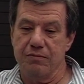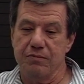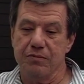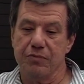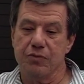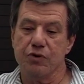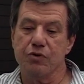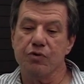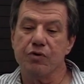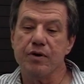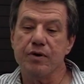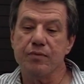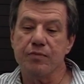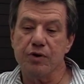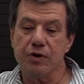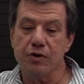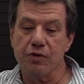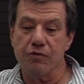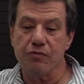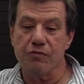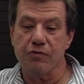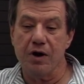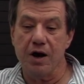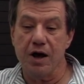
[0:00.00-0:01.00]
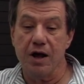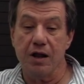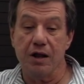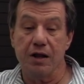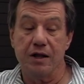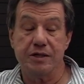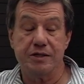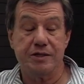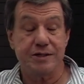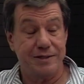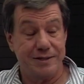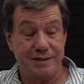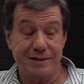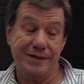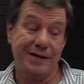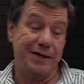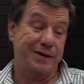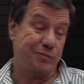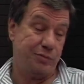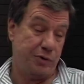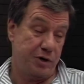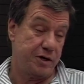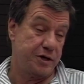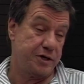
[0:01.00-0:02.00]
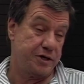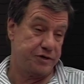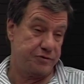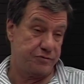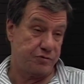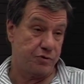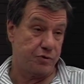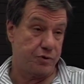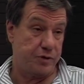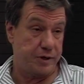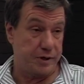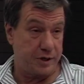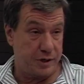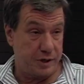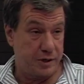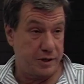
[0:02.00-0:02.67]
criminal violence, does he get punished for it?